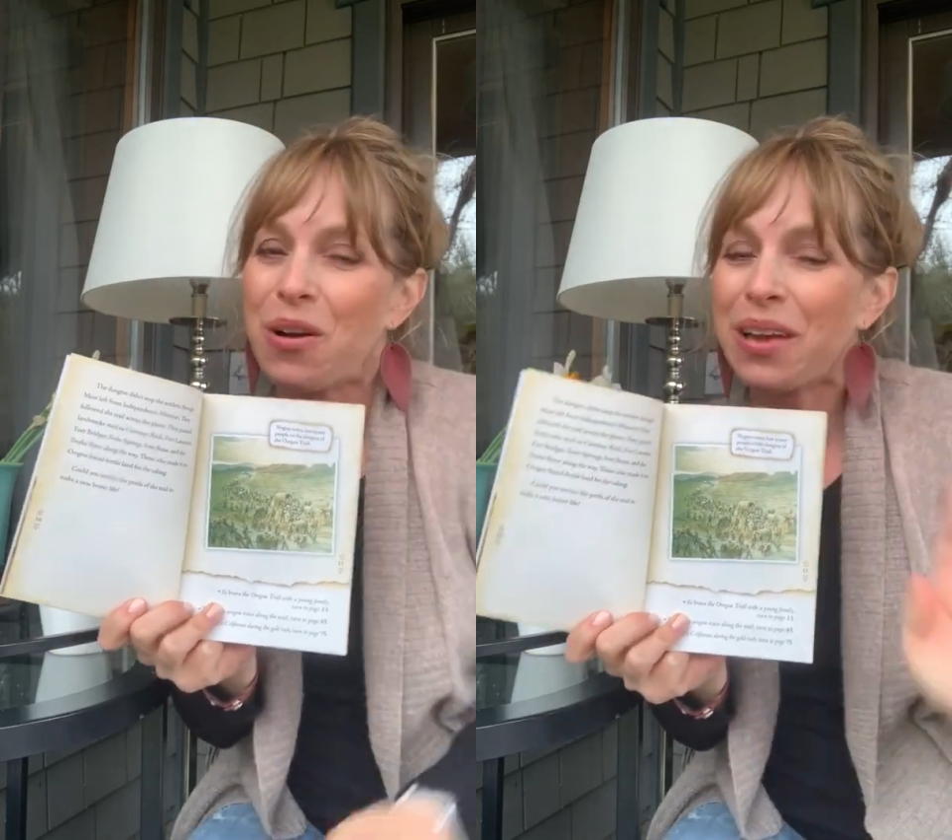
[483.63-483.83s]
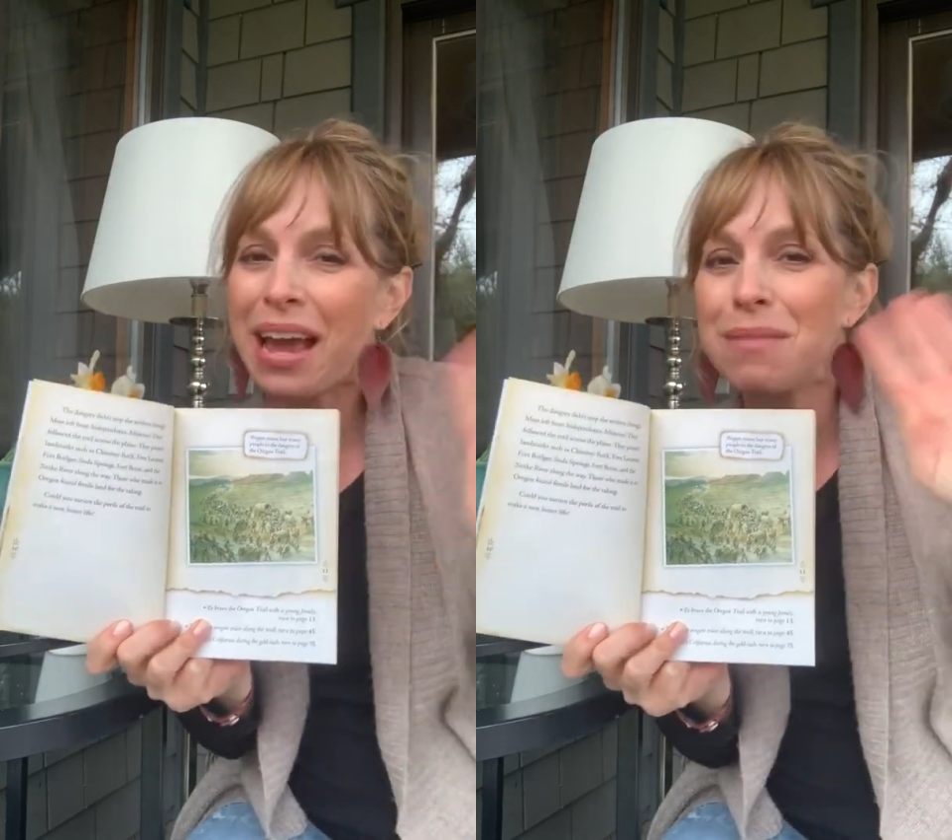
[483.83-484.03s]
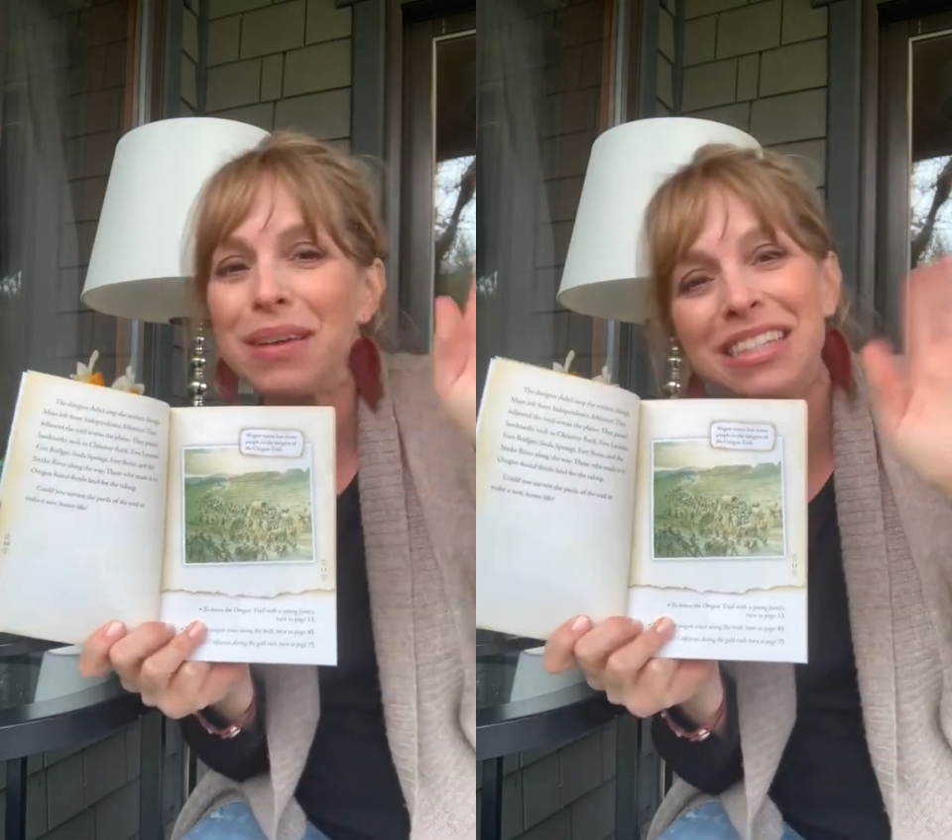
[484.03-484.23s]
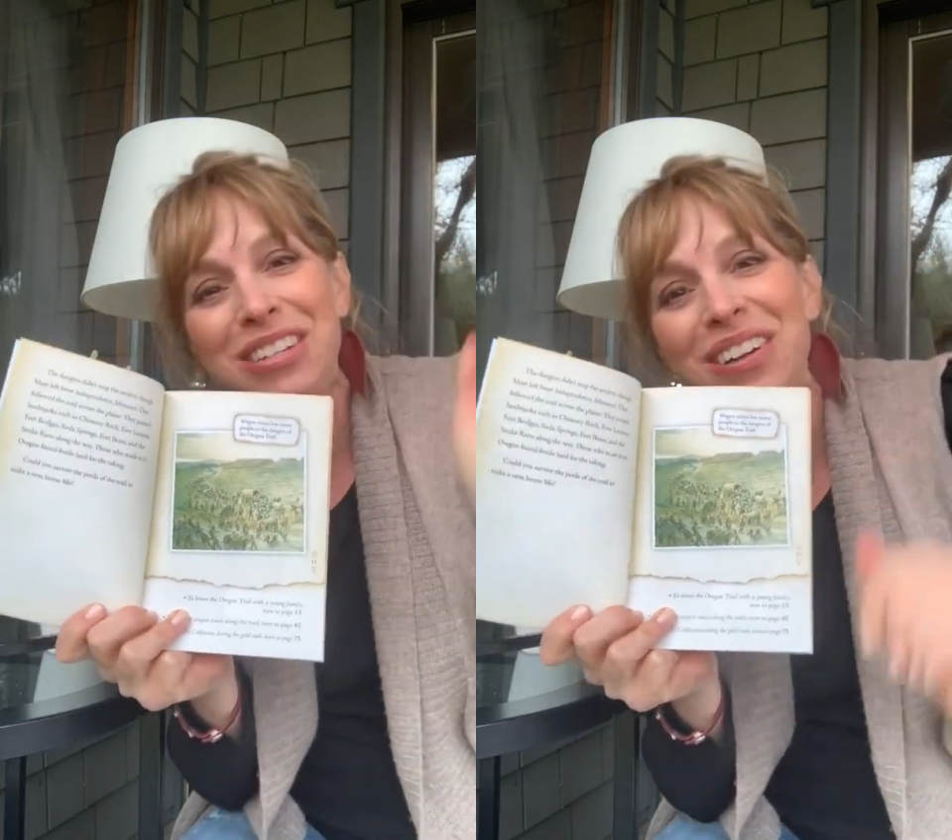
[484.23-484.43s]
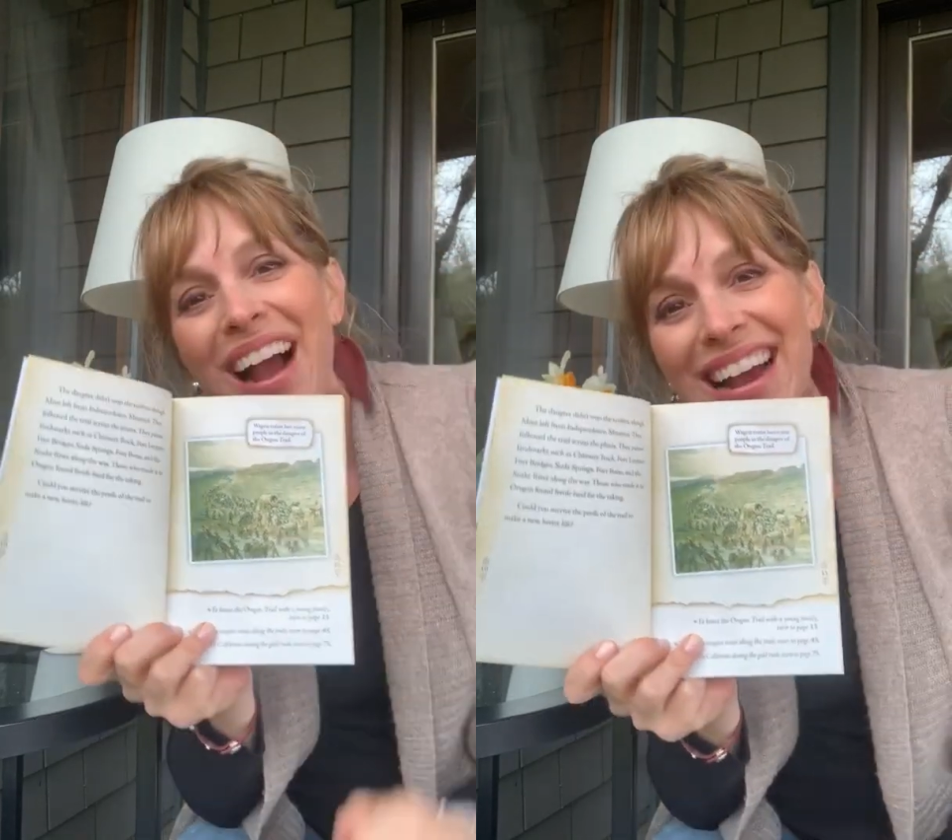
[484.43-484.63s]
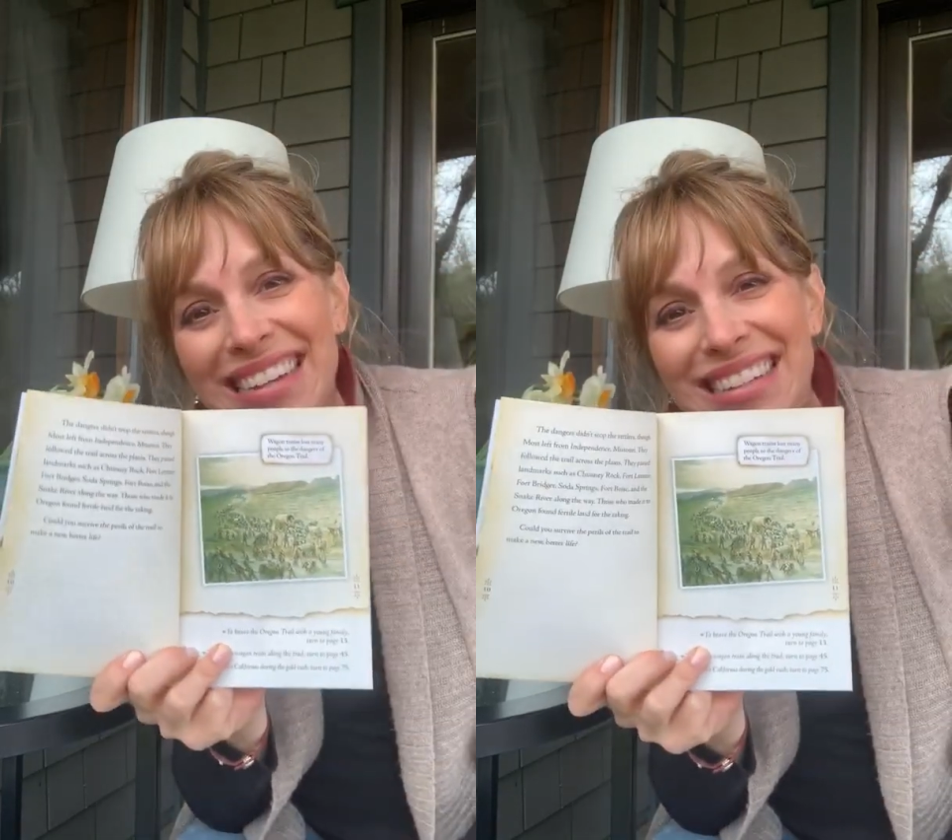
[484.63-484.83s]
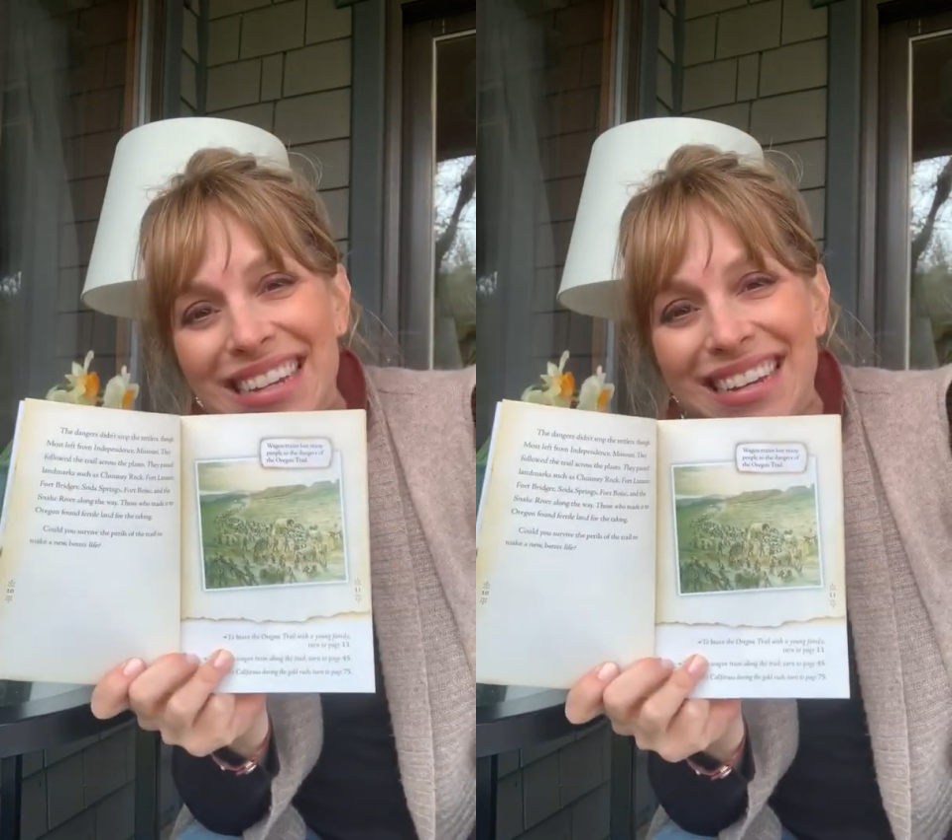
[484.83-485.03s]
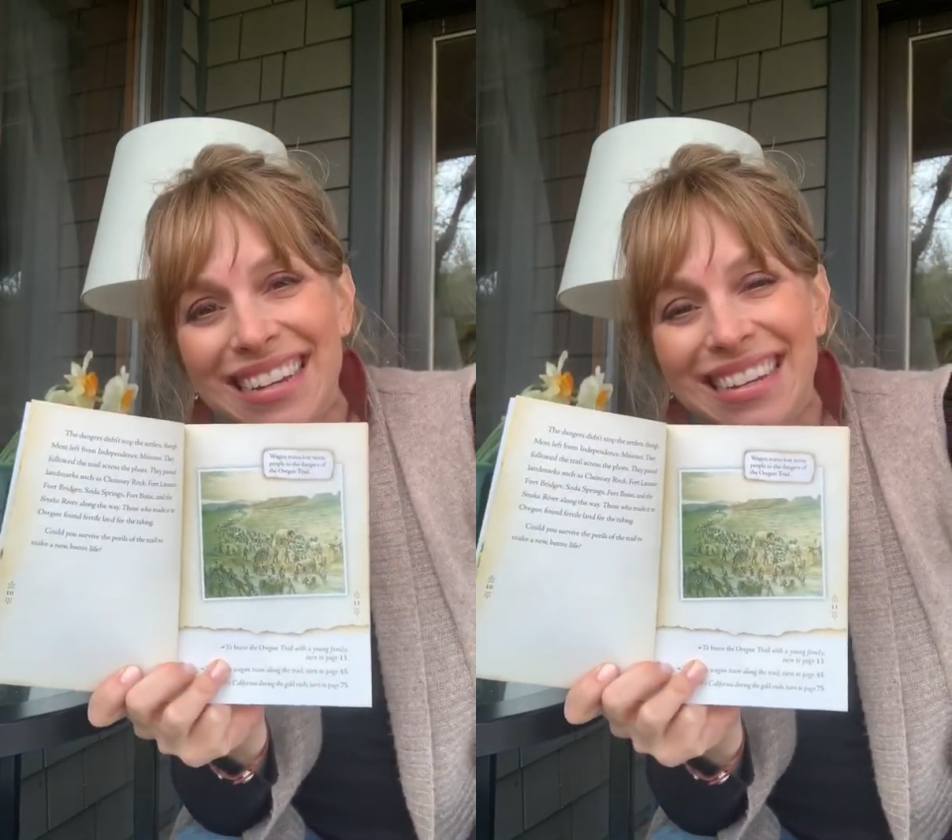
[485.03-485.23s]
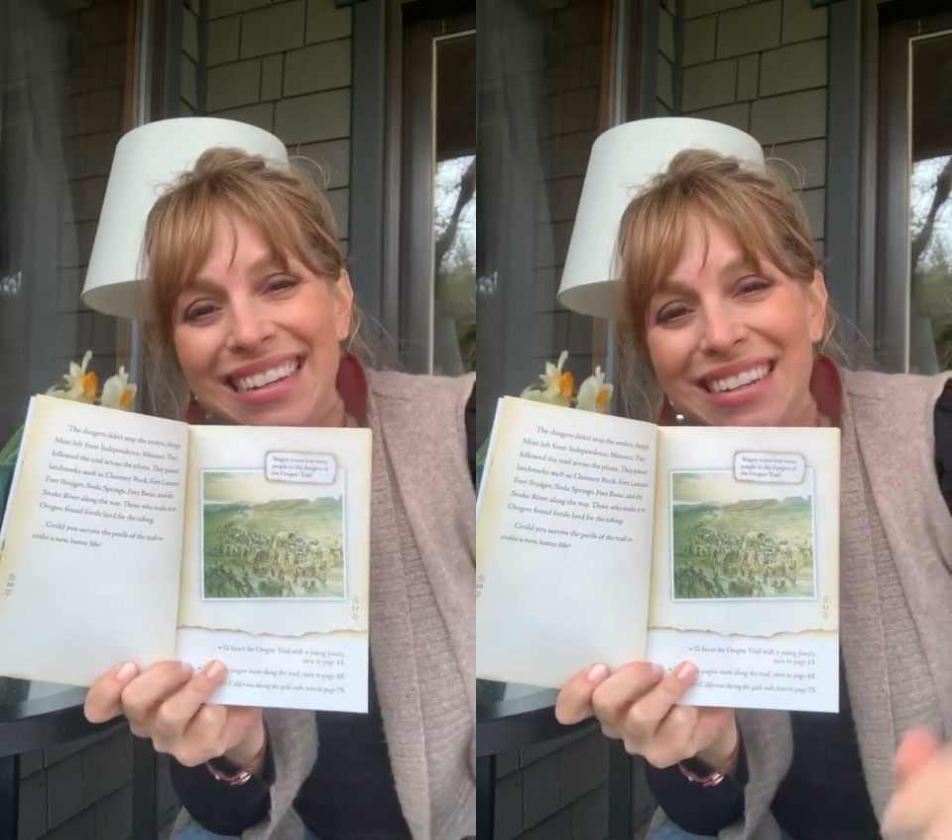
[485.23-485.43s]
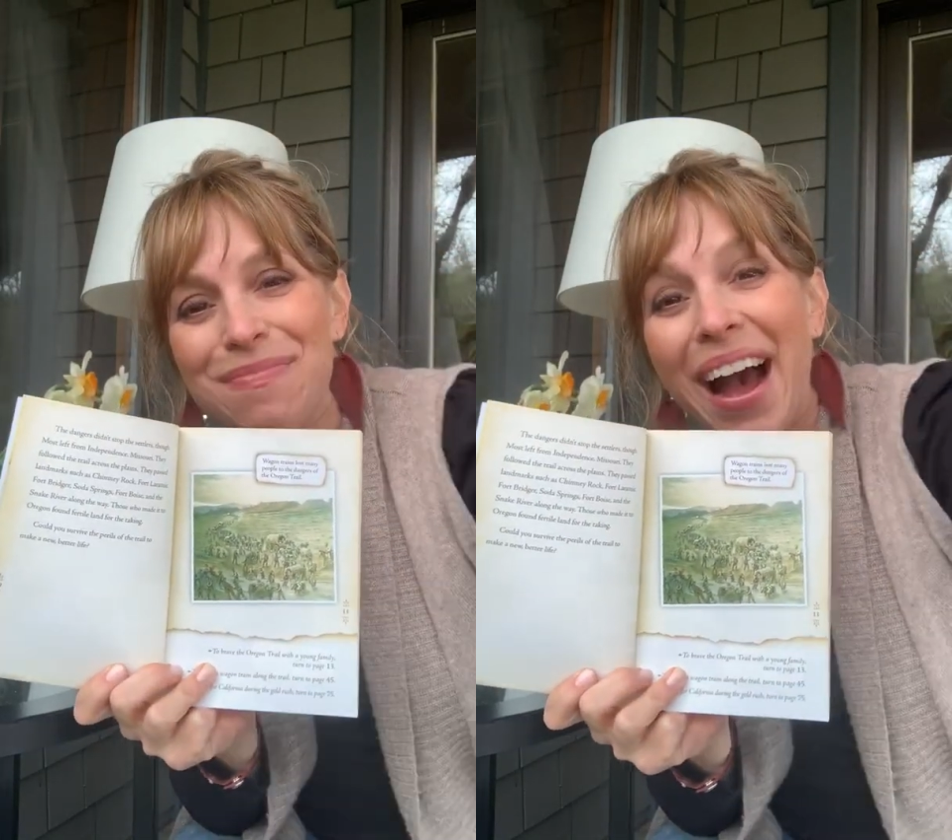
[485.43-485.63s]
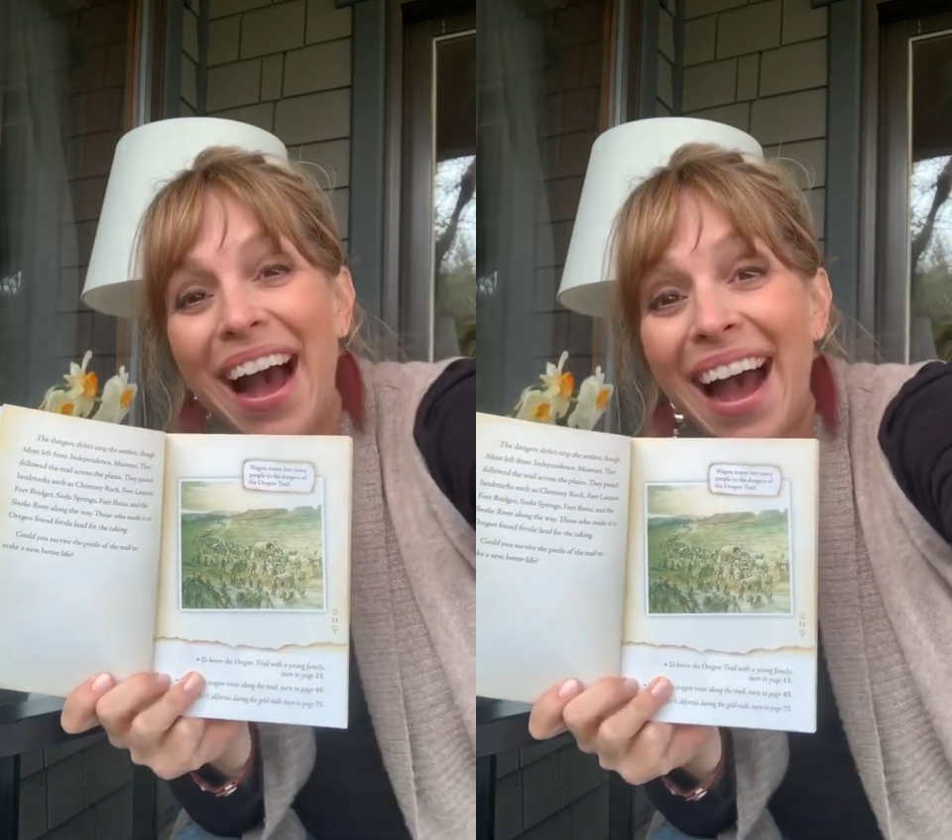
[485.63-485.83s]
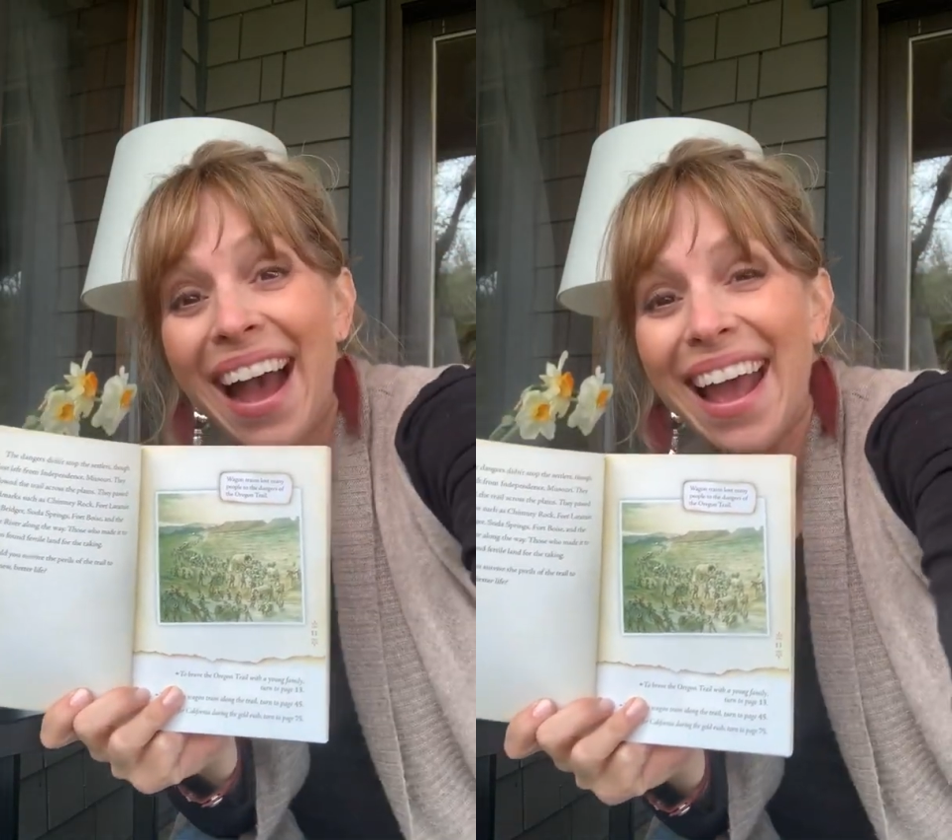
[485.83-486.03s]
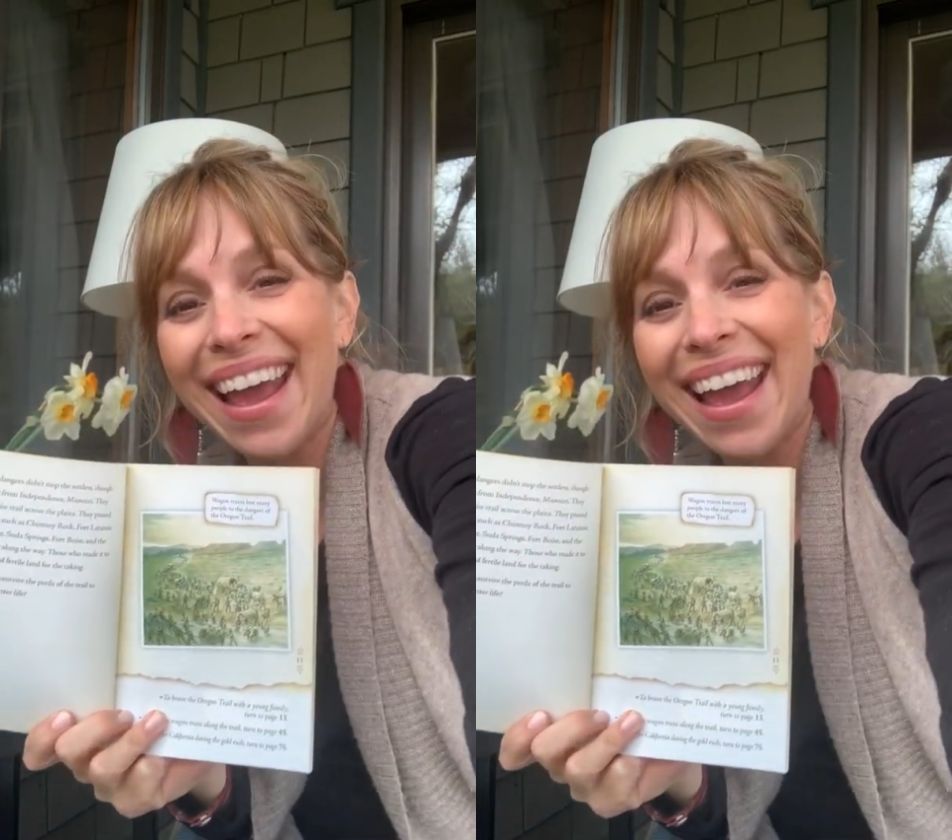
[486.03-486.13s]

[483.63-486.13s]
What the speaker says: Okay, I miss you guys. Bye.